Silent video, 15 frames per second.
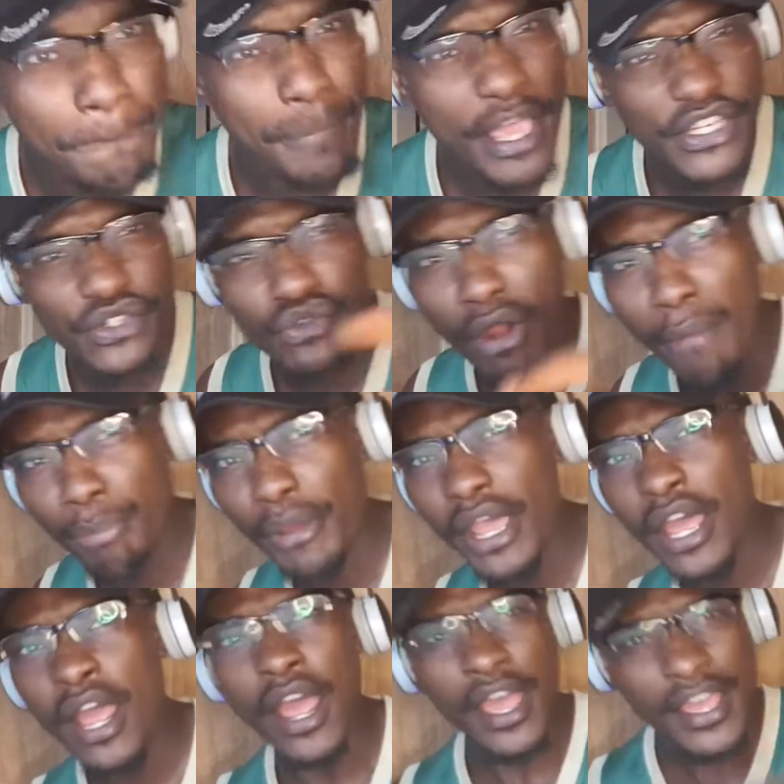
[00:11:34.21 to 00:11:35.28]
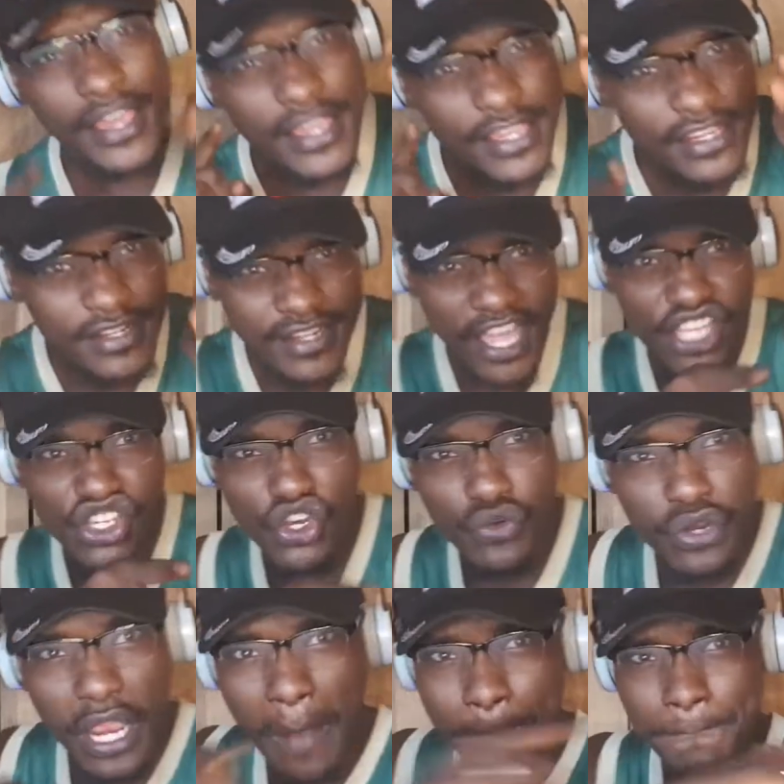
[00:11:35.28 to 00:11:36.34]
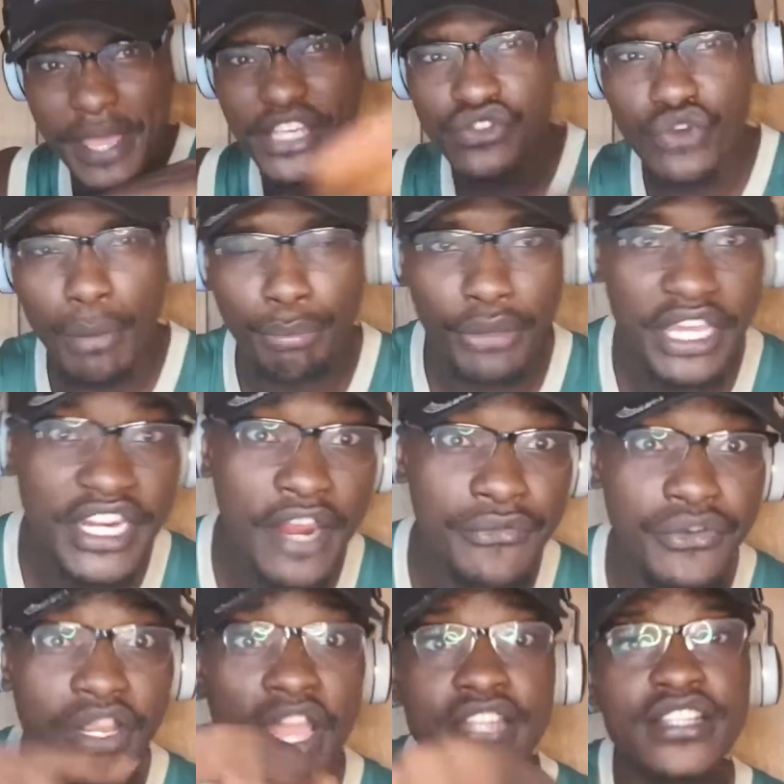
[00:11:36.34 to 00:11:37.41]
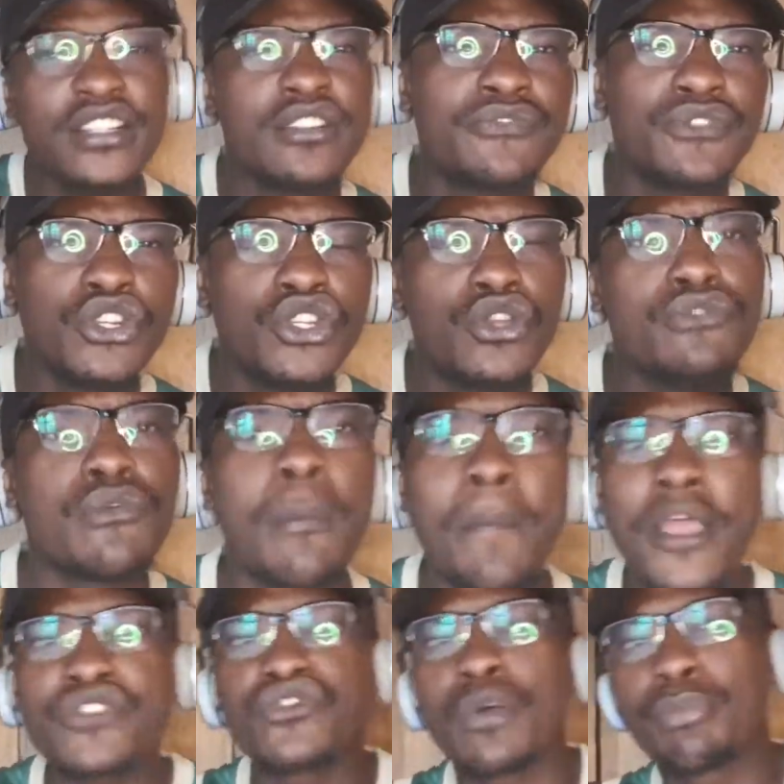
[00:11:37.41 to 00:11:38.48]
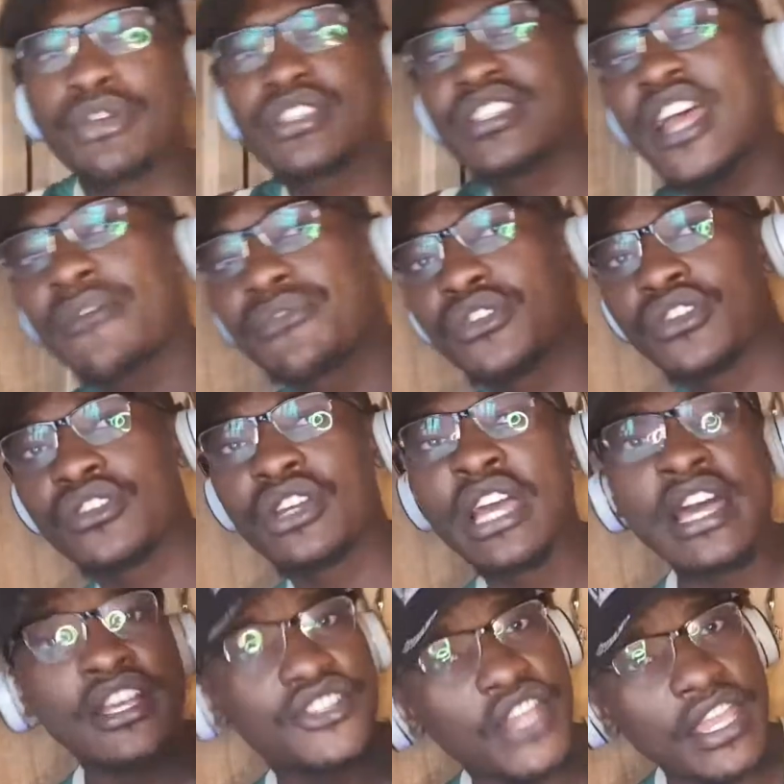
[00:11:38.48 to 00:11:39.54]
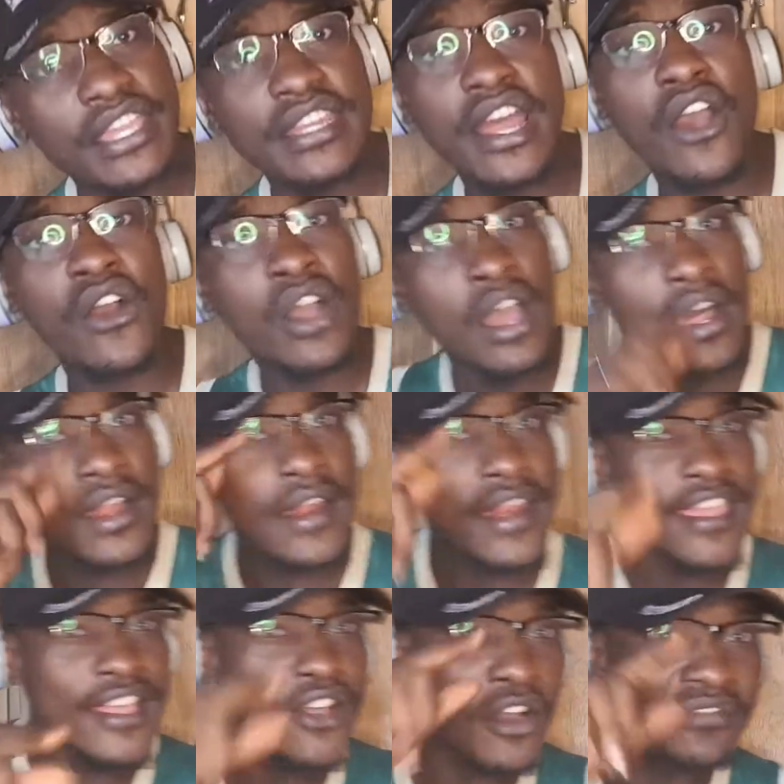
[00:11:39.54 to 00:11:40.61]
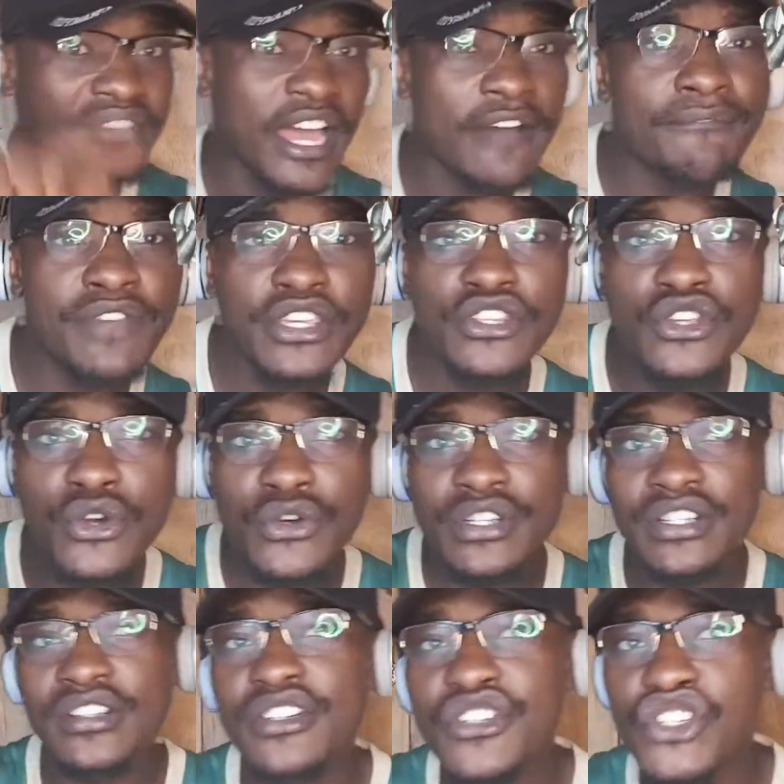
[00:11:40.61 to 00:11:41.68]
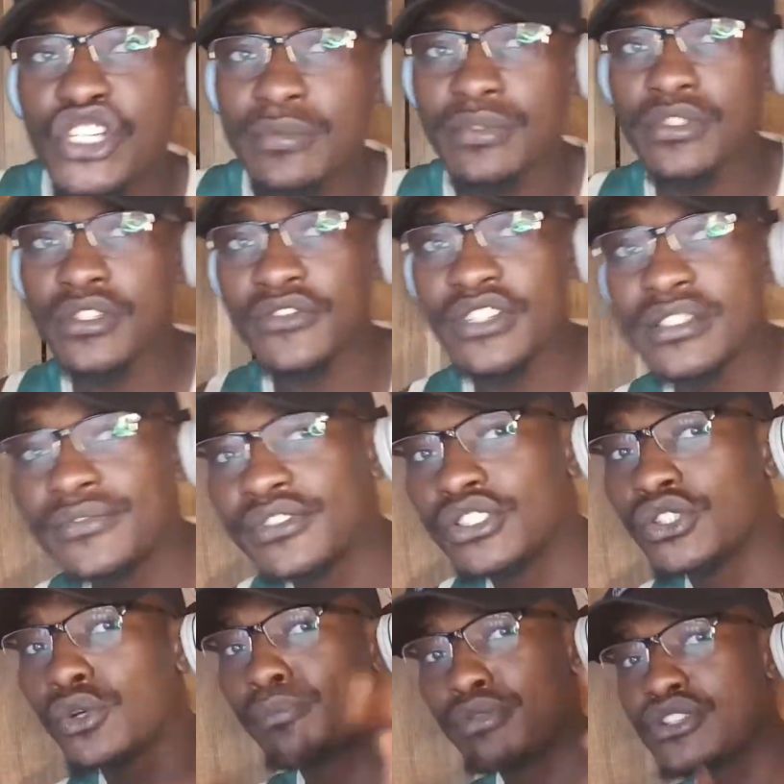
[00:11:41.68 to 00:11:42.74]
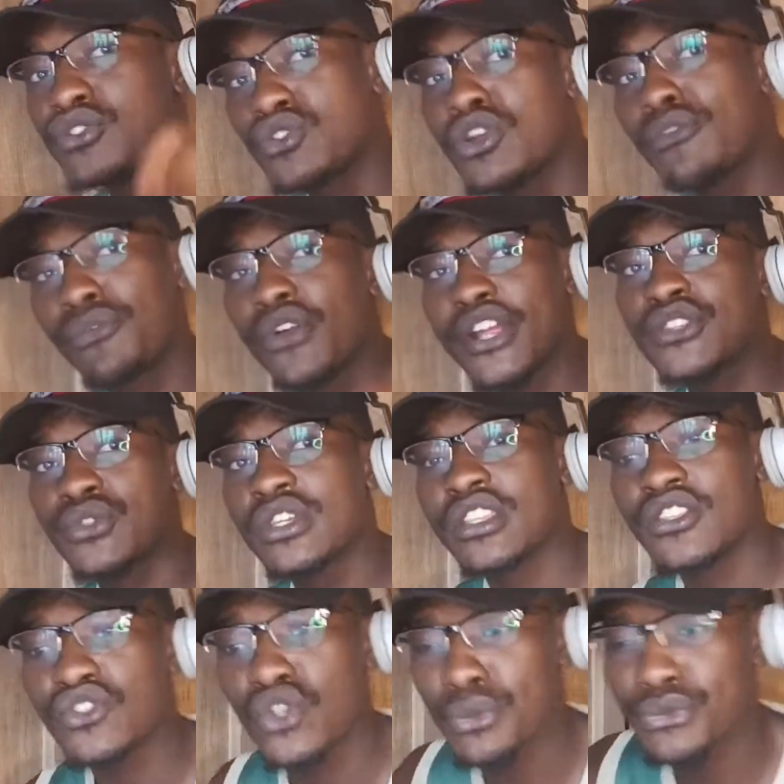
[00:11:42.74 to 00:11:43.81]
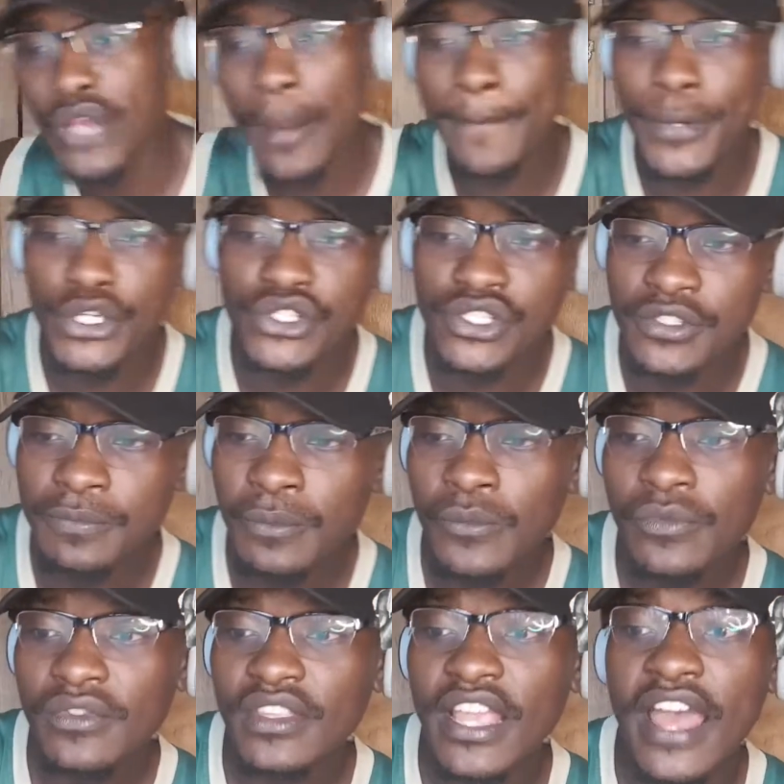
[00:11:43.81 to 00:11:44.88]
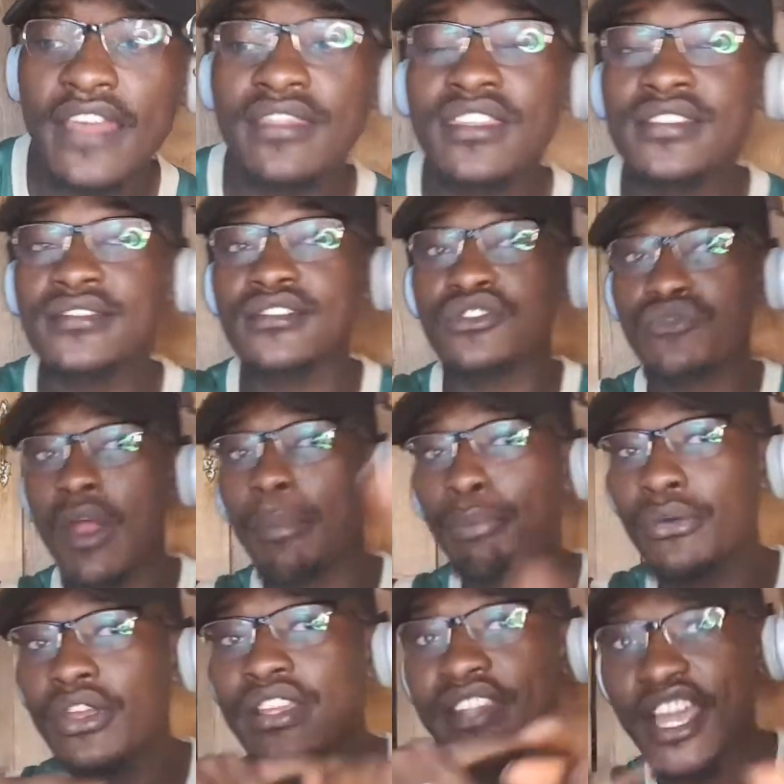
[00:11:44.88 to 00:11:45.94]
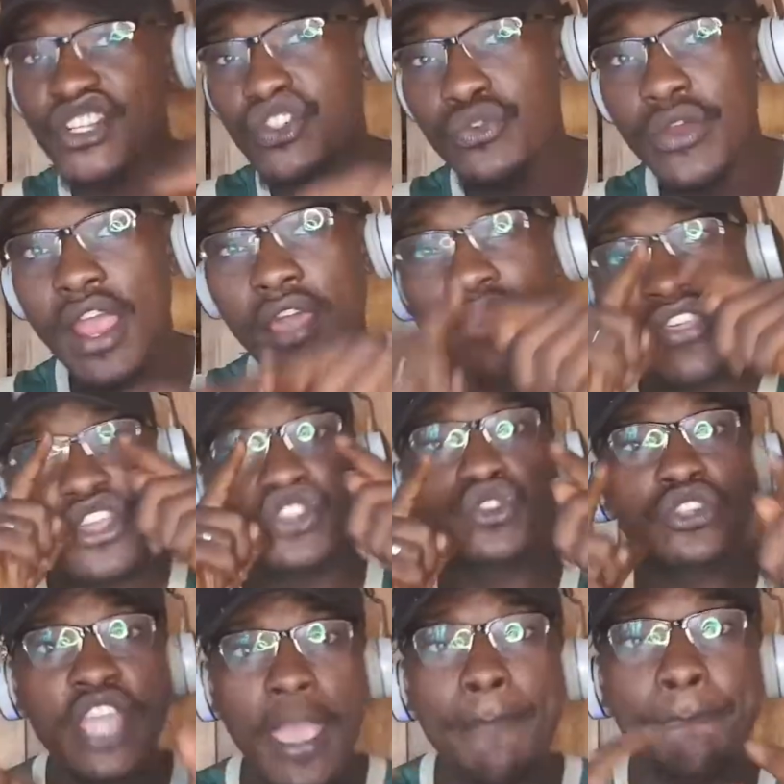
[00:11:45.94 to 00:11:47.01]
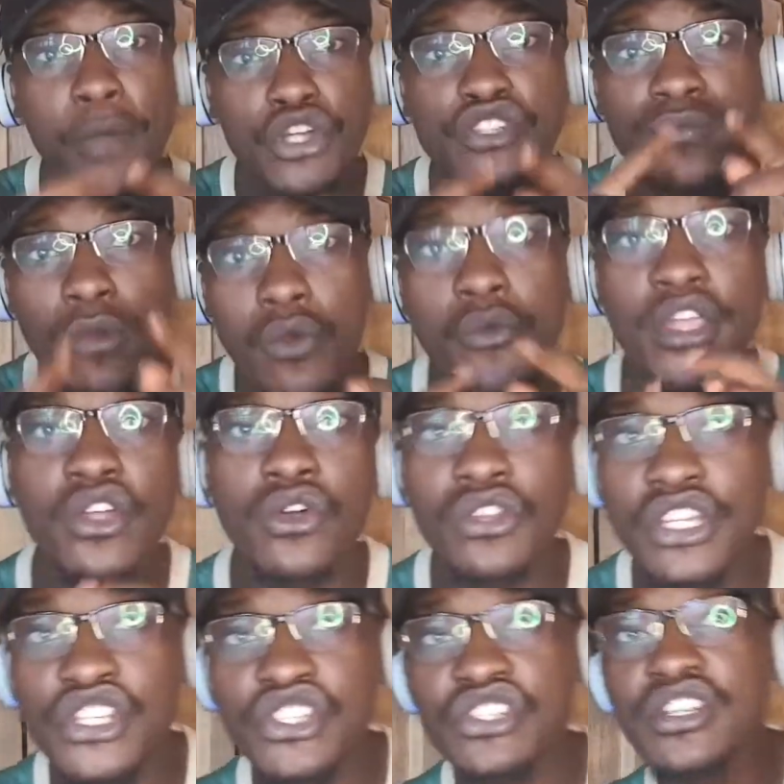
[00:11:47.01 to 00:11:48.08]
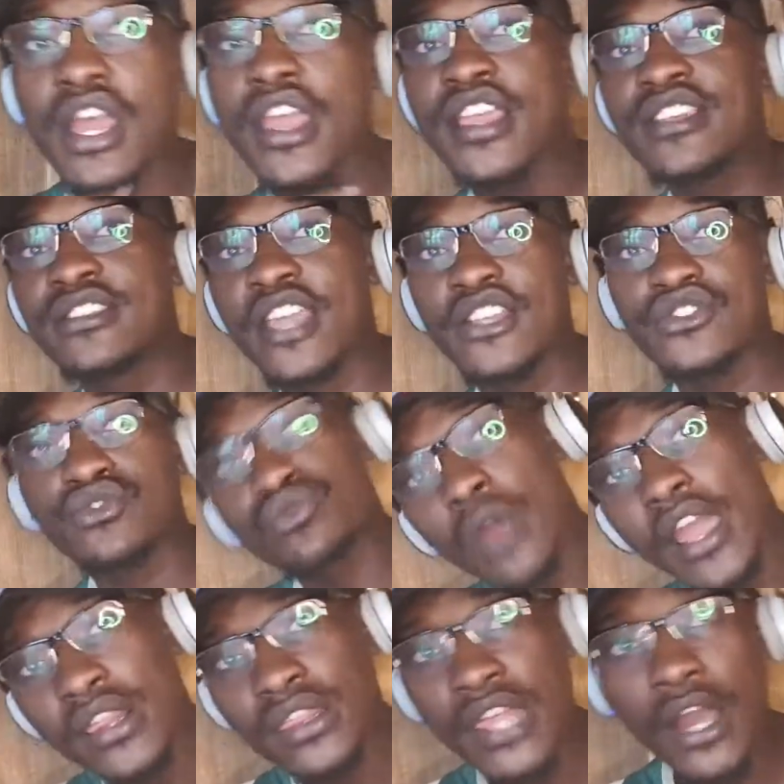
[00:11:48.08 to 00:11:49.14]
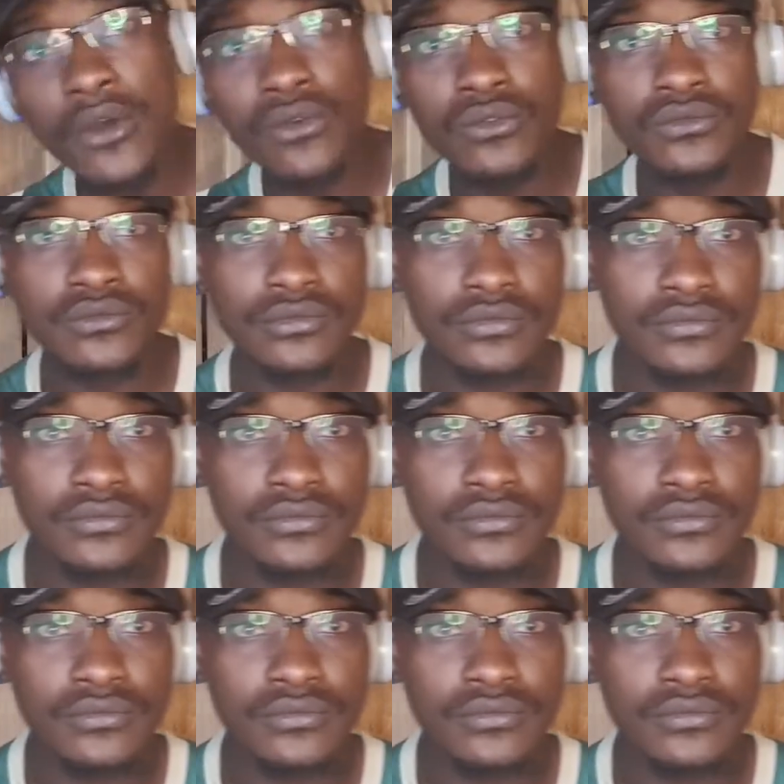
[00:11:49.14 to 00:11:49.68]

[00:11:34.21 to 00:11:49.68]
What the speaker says: Best rapper in Nigeria and best rapper in Africa. I did a video for best rappers in Africa, check it out, link of that video in the description of this video. Please do not forget to hit the subscribe button. And this is a rapper in Nigeria I think should get much more recognition than he's getting right now.